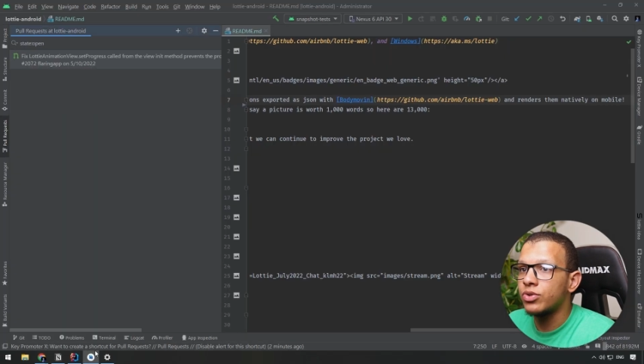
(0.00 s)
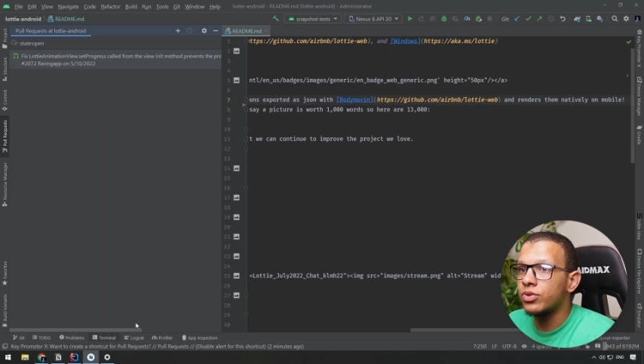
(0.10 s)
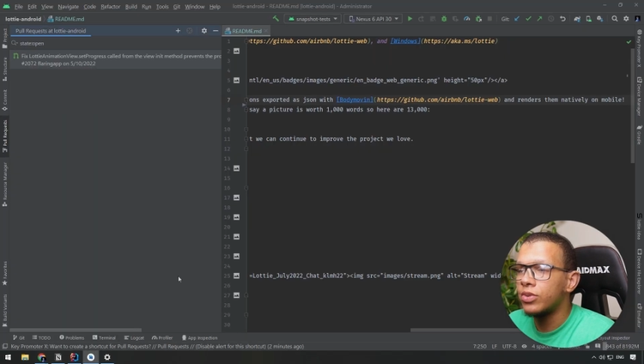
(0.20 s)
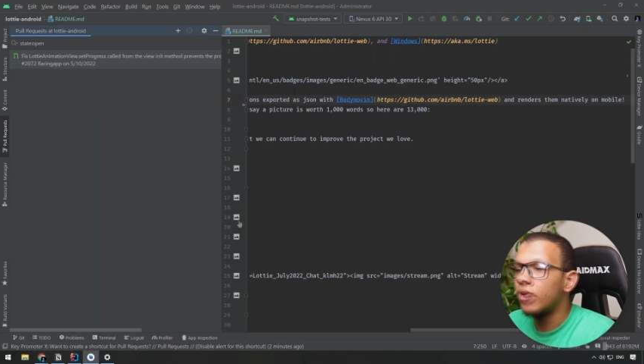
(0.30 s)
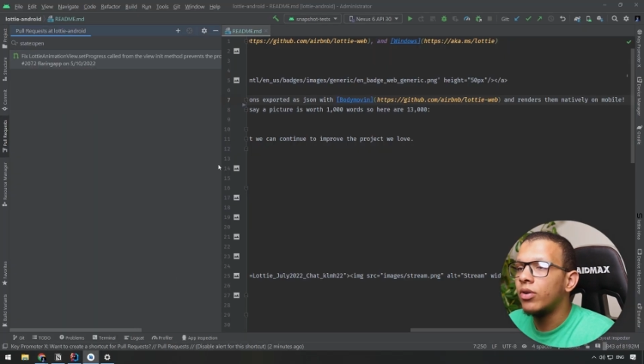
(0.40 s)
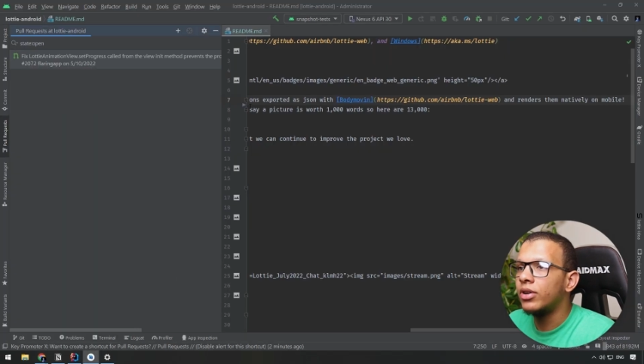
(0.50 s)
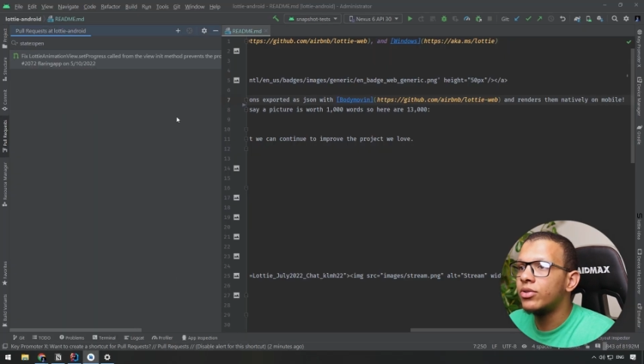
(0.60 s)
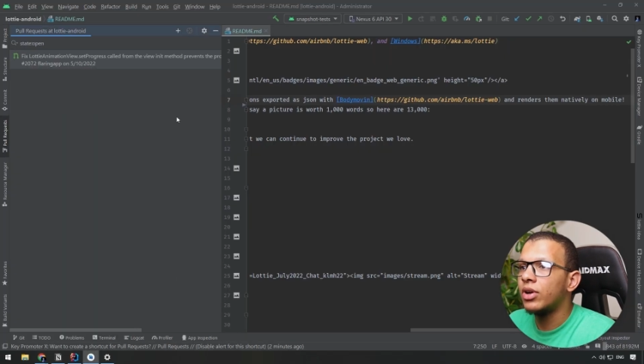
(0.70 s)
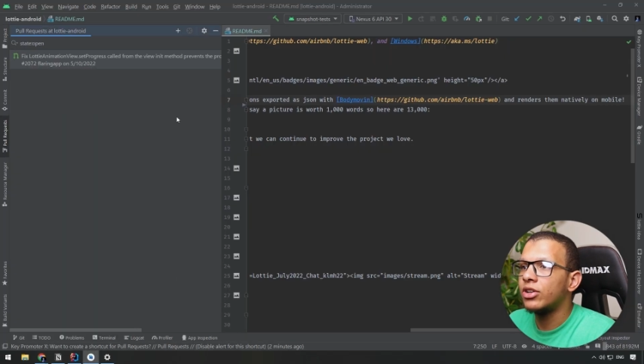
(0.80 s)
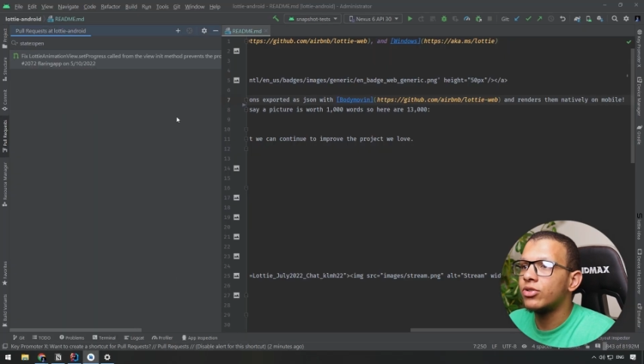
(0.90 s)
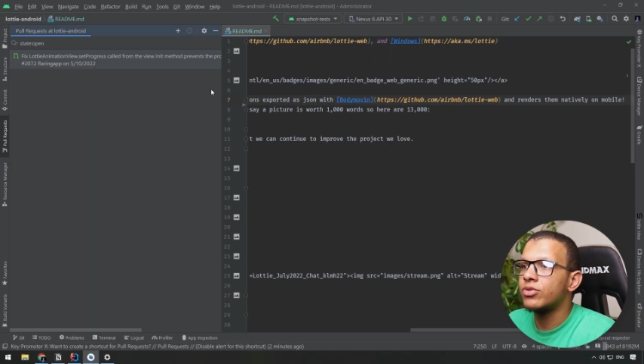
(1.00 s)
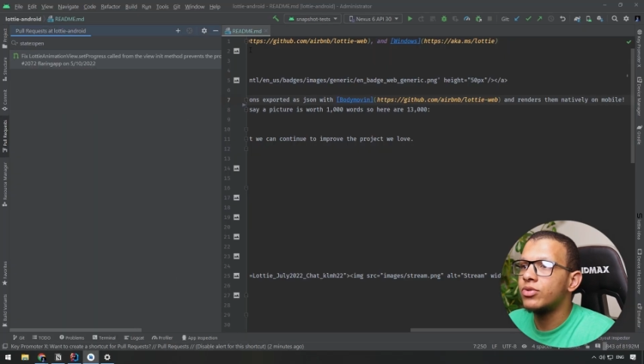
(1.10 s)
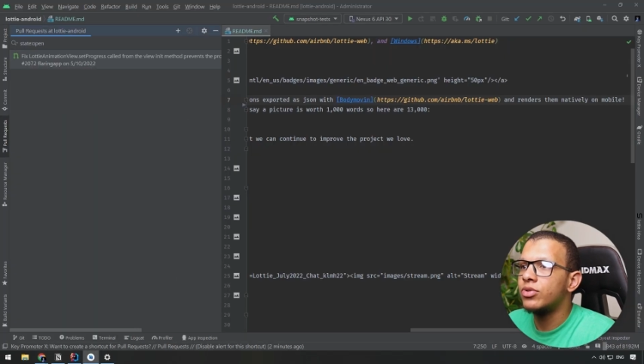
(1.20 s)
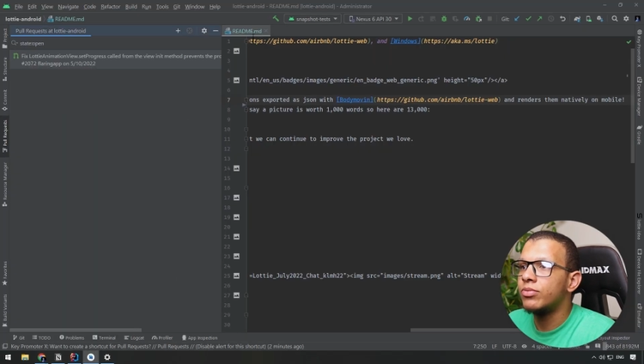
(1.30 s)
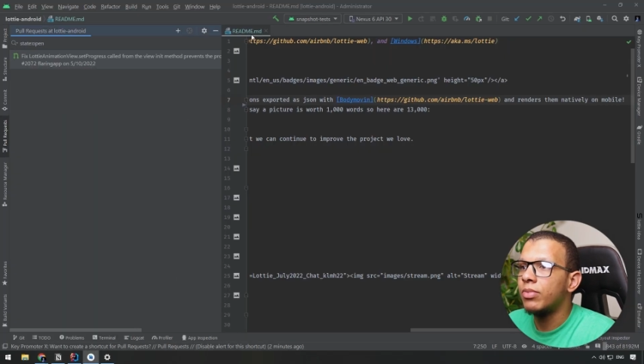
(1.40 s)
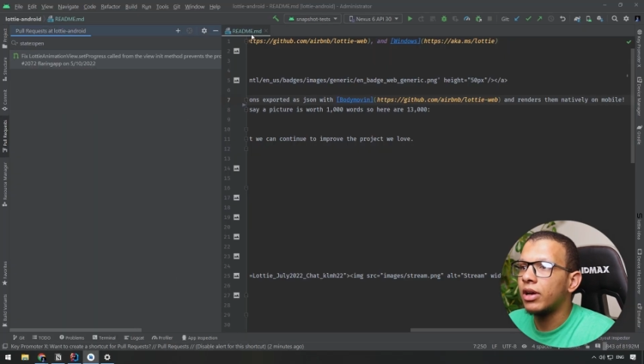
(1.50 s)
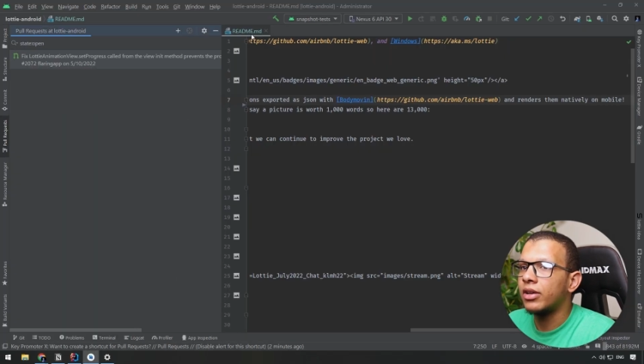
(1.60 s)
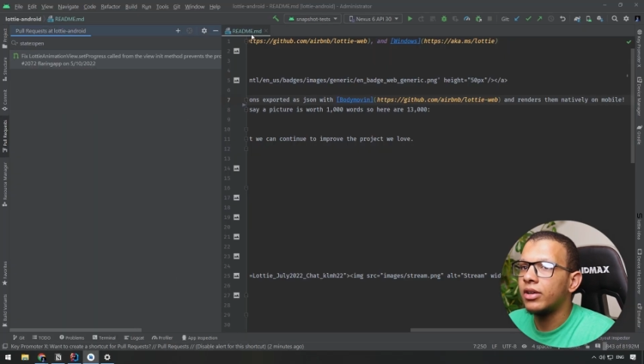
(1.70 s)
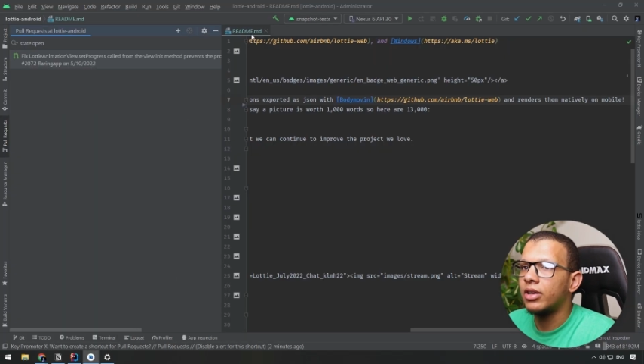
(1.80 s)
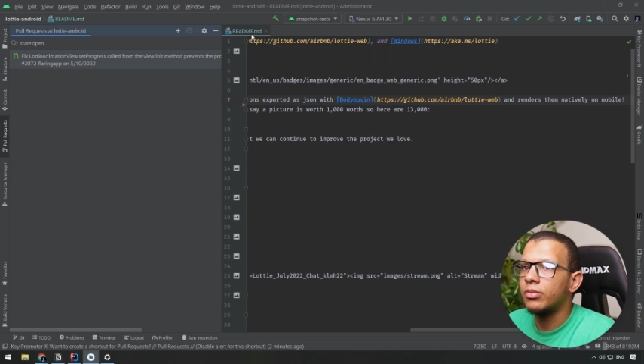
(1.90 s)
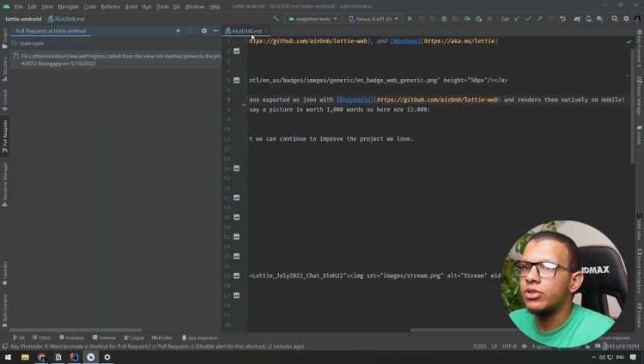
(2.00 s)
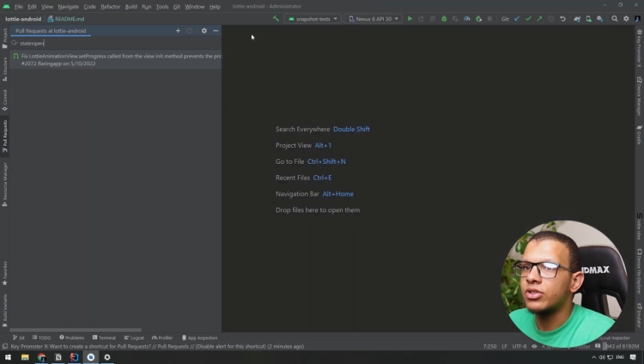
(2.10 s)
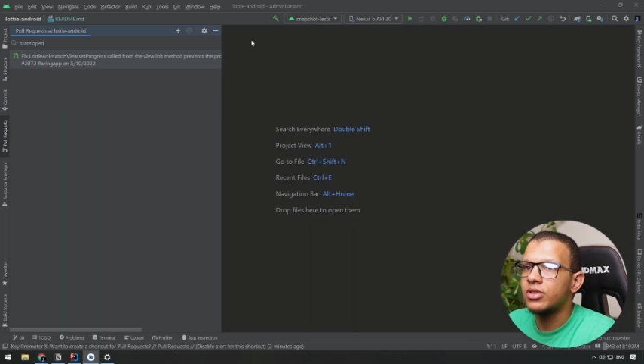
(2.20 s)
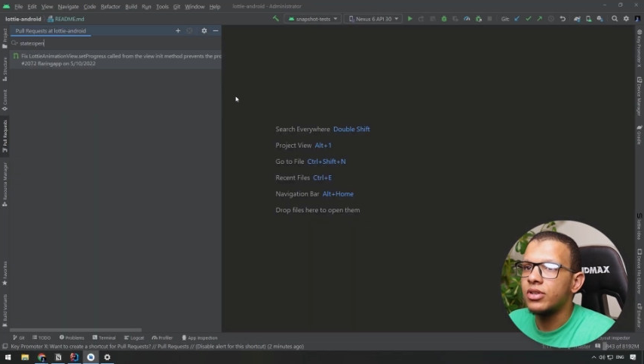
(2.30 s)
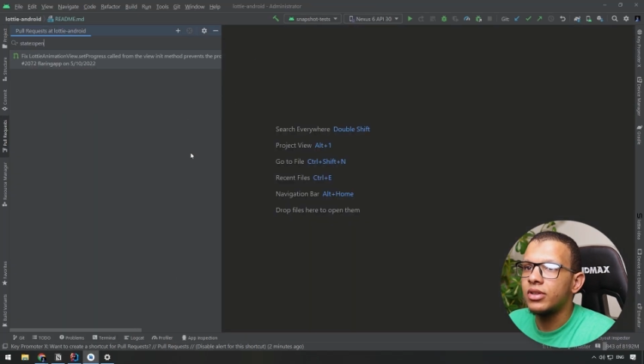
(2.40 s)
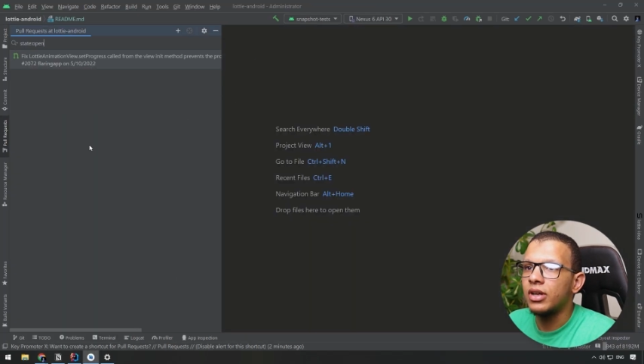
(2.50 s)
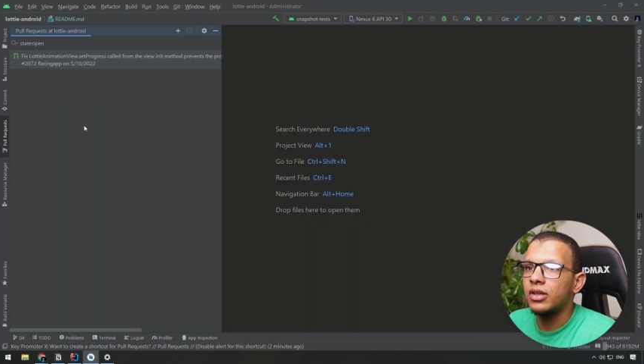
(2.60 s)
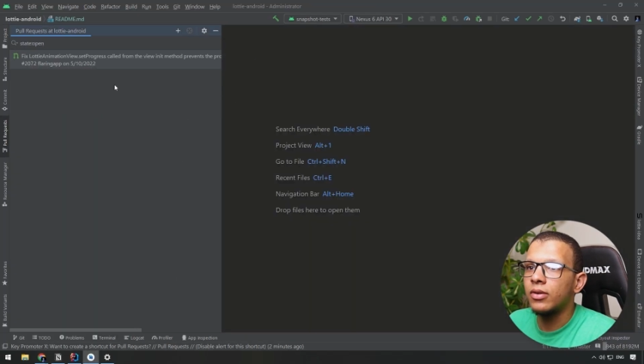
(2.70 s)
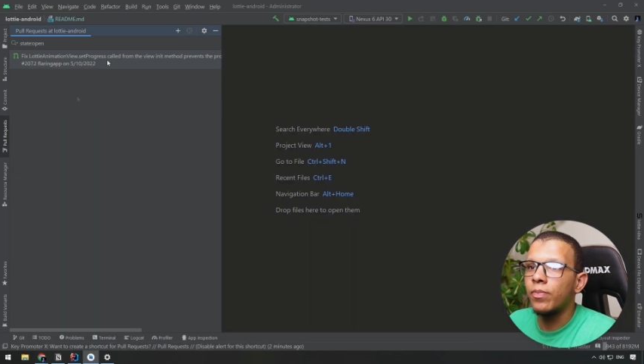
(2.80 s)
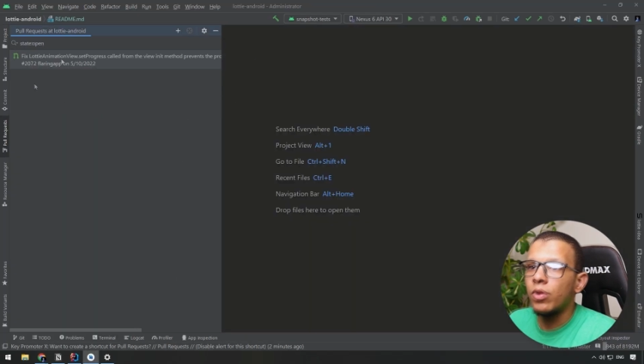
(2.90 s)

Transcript: Studio. If you go here to Android Studio back here, let me just delete that.